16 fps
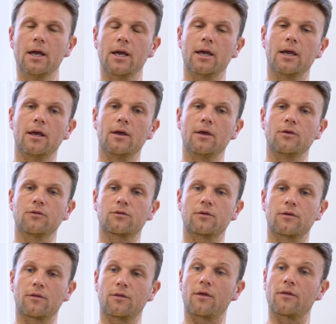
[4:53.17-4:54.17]

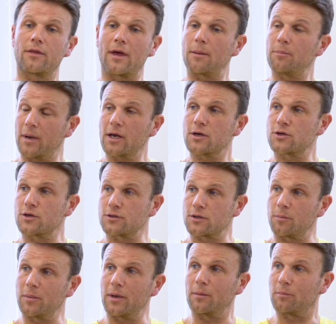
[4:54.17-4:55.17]
is that their pictures
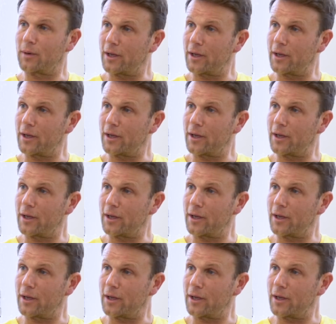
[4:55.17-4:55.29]
are being